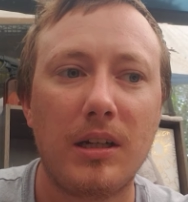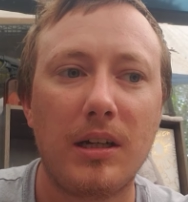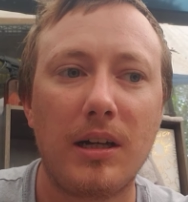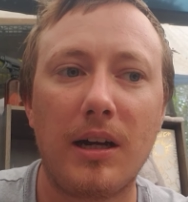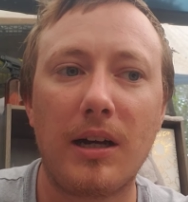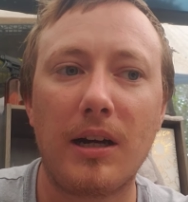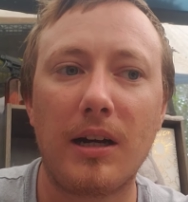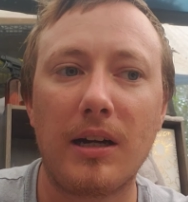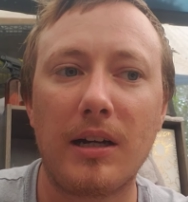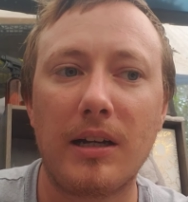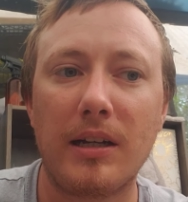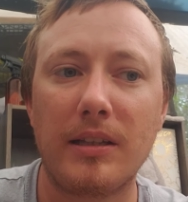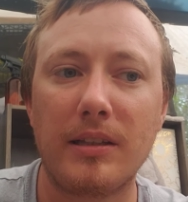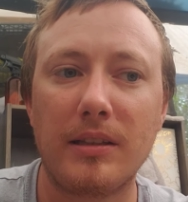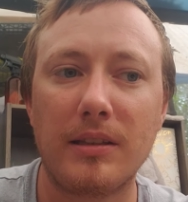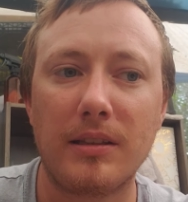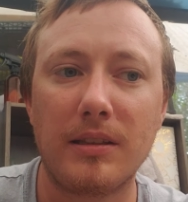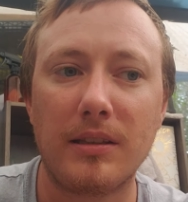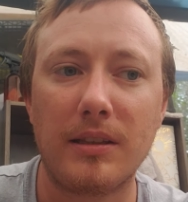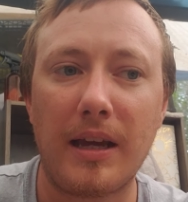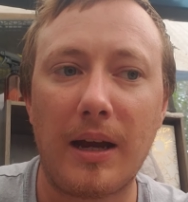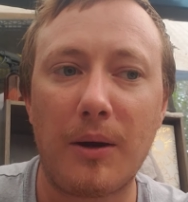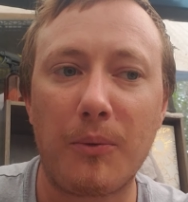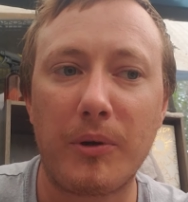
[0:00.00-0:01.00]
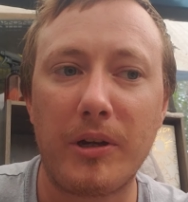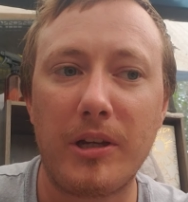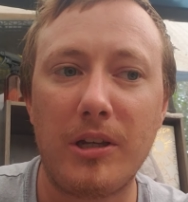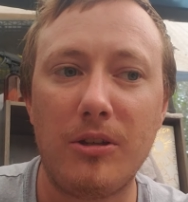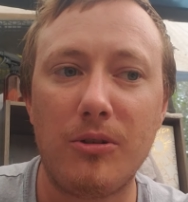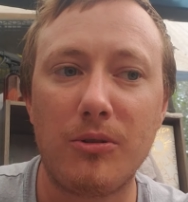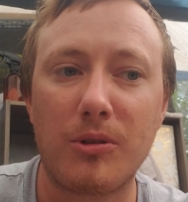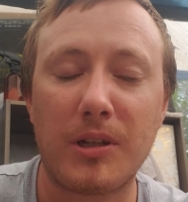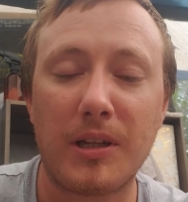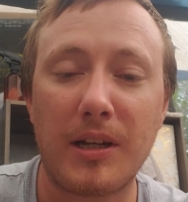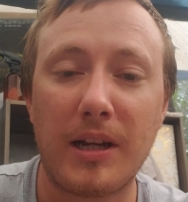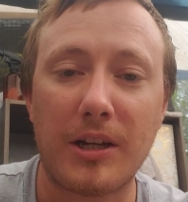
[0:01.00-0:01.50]
and that way
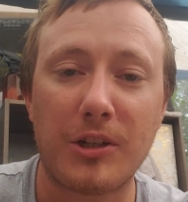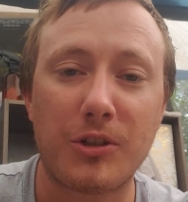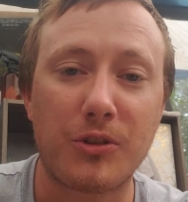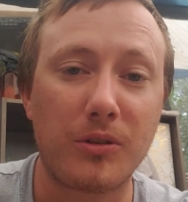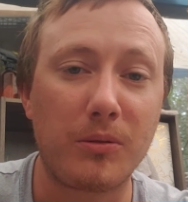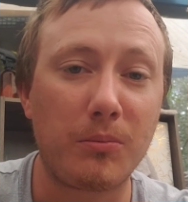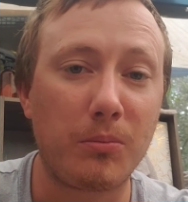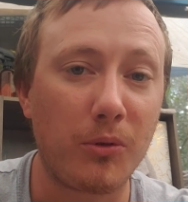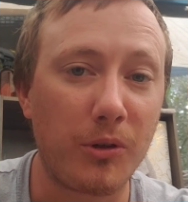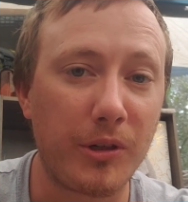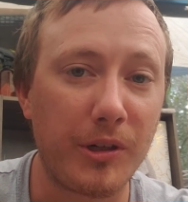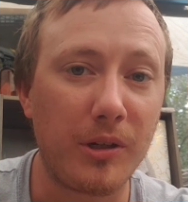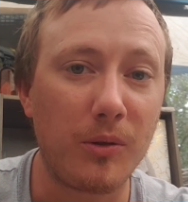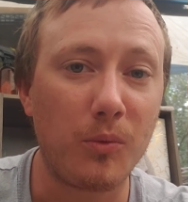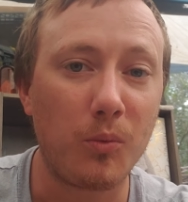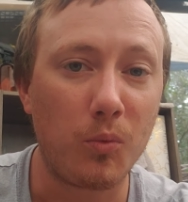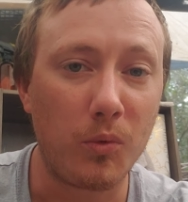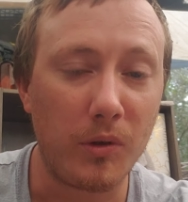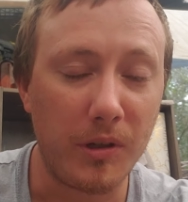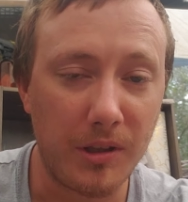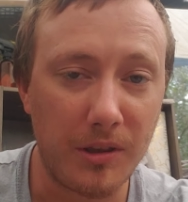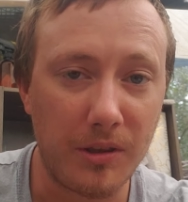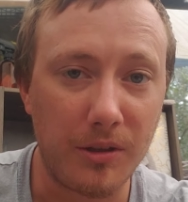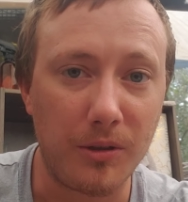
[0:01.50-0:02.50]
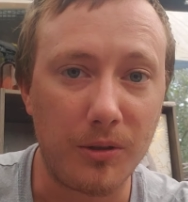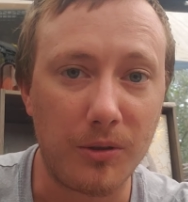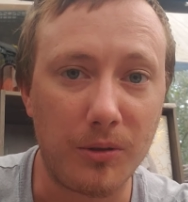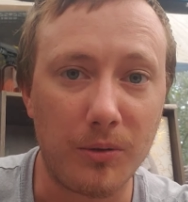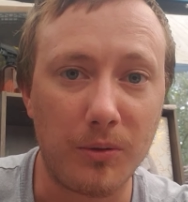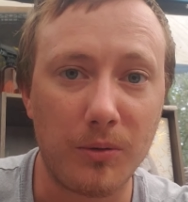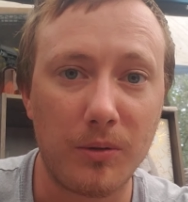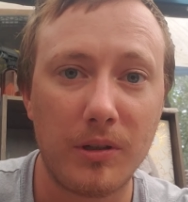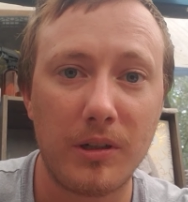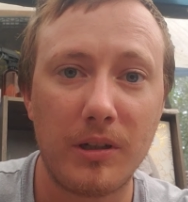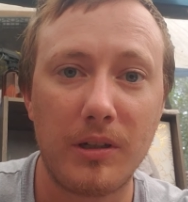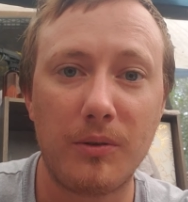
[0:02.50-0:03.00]
you can actually bring it with
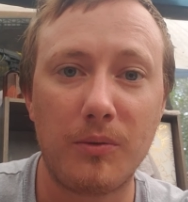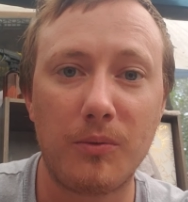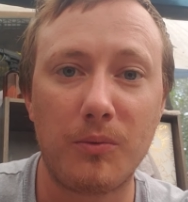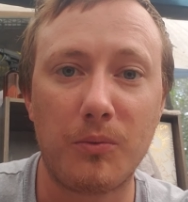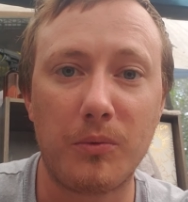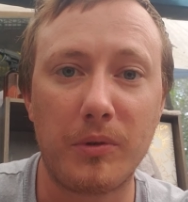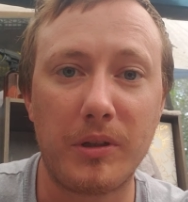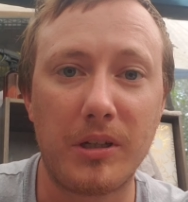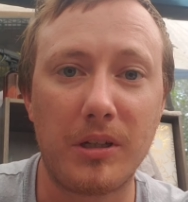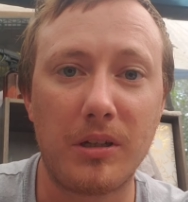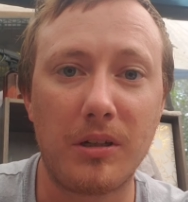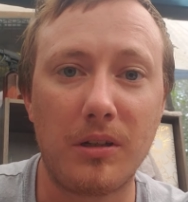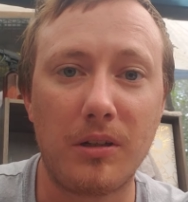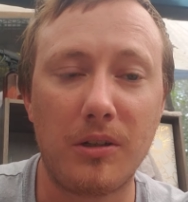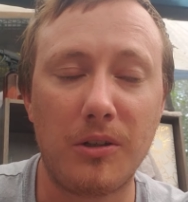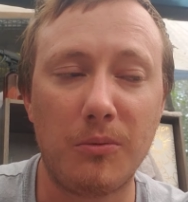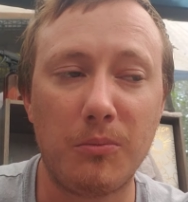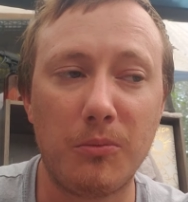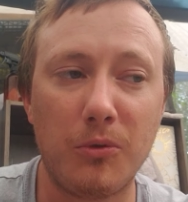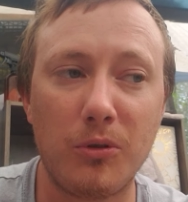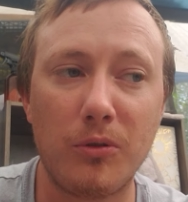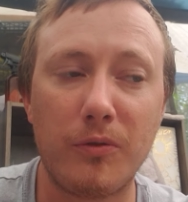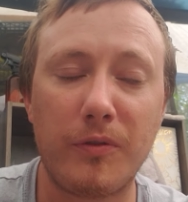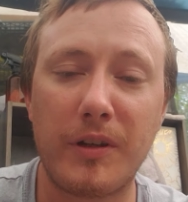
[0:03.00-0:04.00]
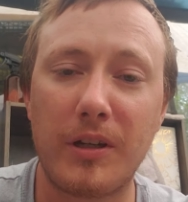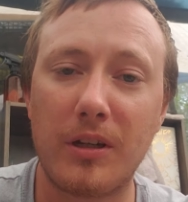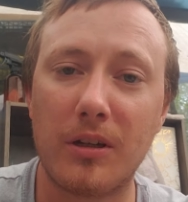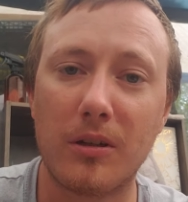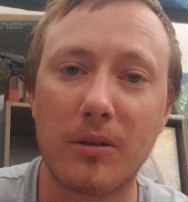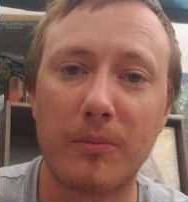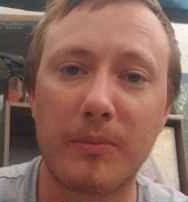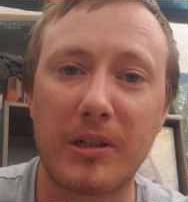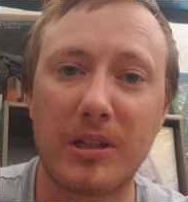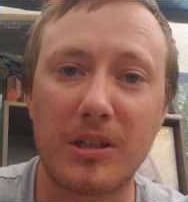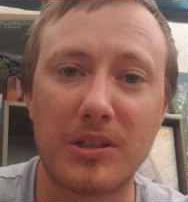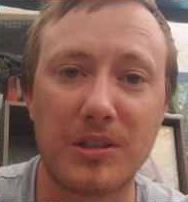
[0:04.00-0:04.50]
you when you move
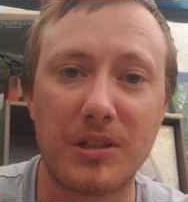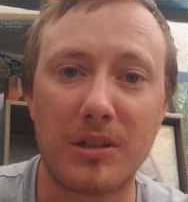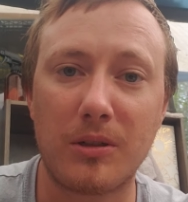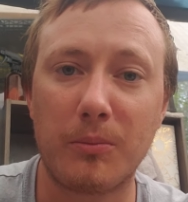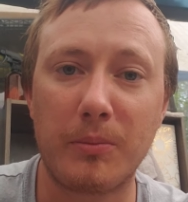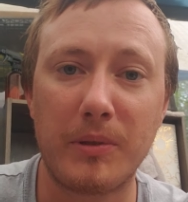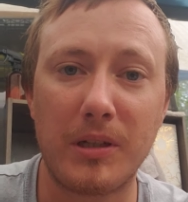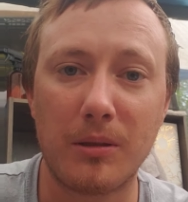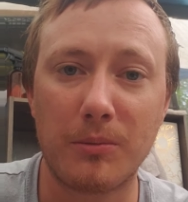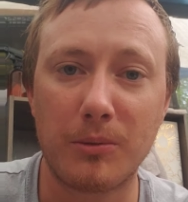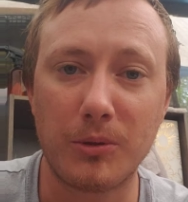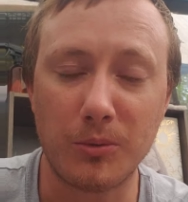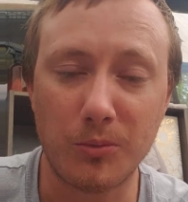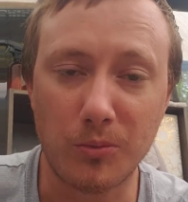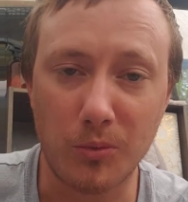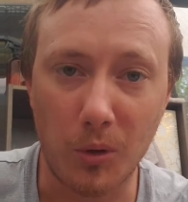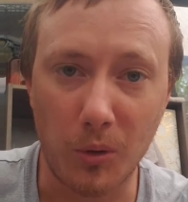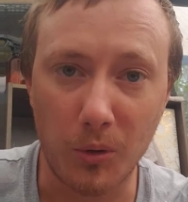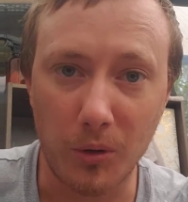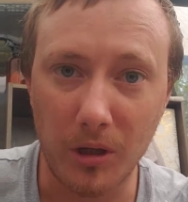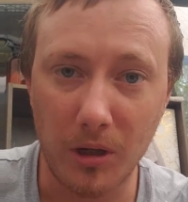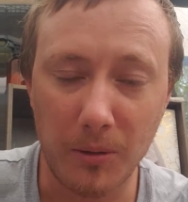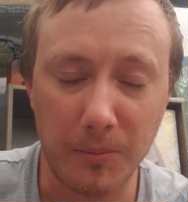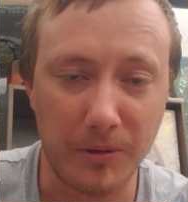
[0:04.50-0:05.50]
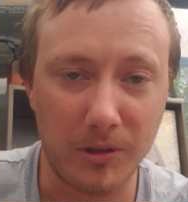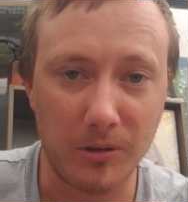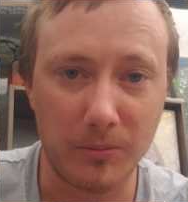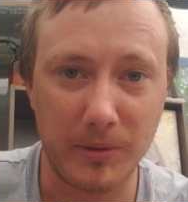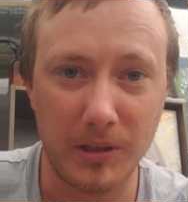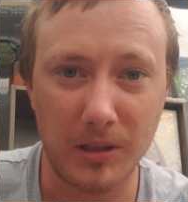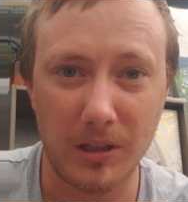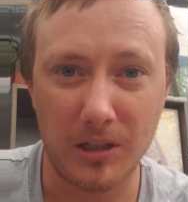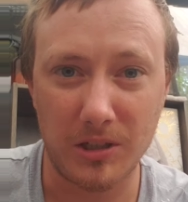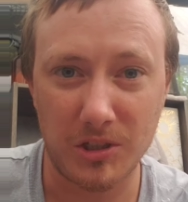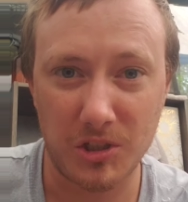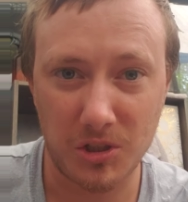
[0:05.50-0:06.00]
here, because it'll be able to roll up and it'll
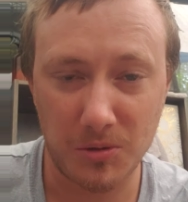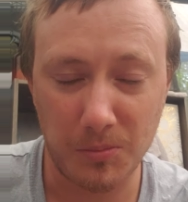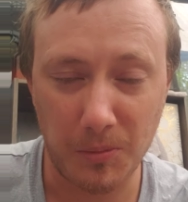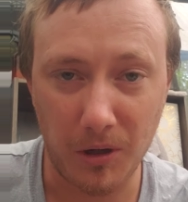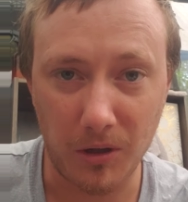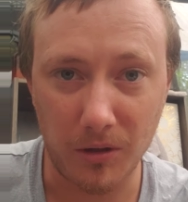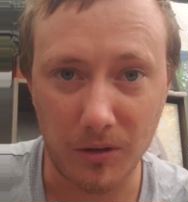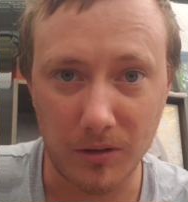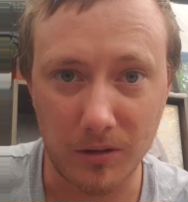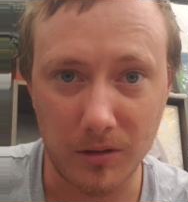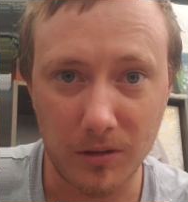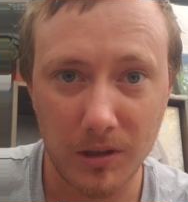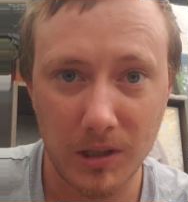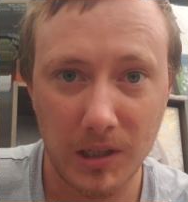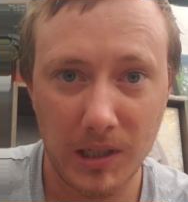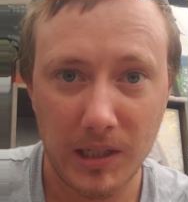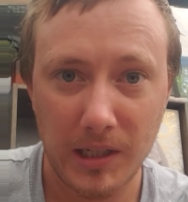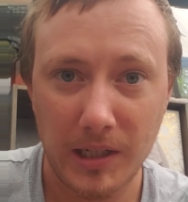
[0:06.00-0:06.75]
be a lot smaller.